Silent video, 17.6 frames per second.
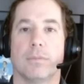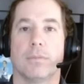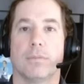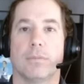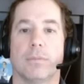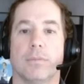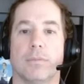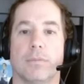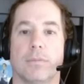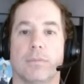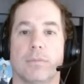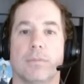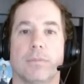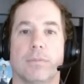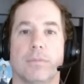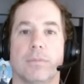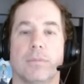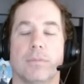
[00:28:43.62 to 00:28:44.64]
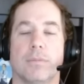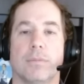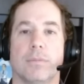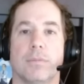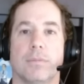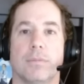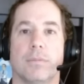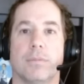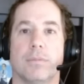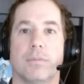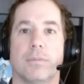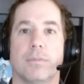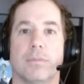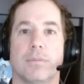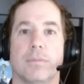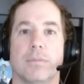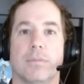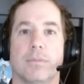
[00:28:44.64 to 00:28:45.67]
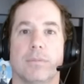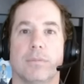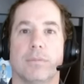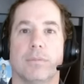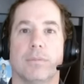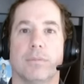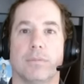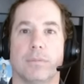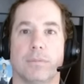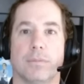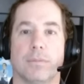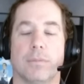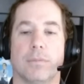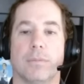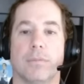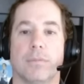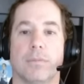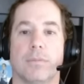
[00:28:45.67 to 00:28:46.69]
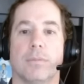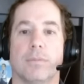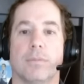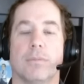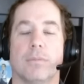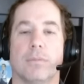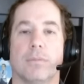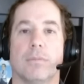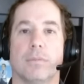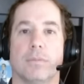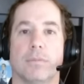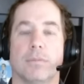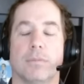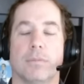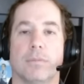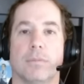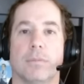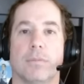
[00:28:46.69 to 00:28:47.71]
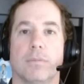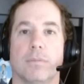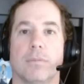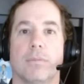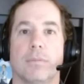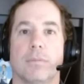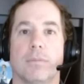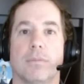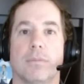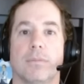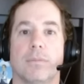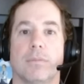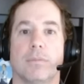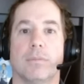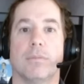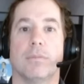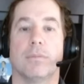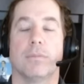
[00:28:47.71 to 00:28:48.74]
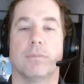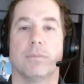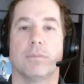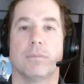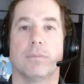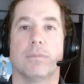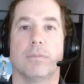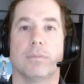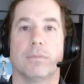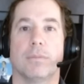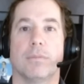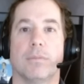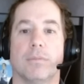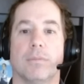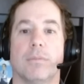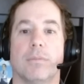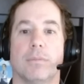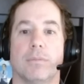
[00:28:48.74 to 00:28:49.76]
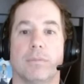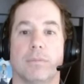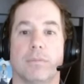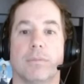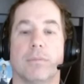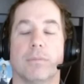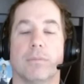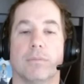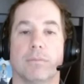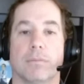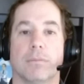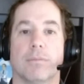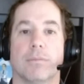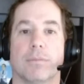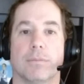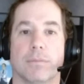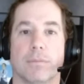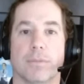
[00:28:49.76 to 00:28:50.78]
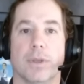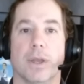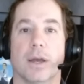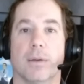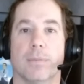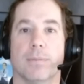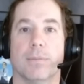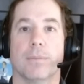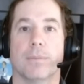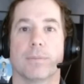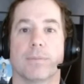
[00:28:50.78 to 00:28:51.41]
[no speech]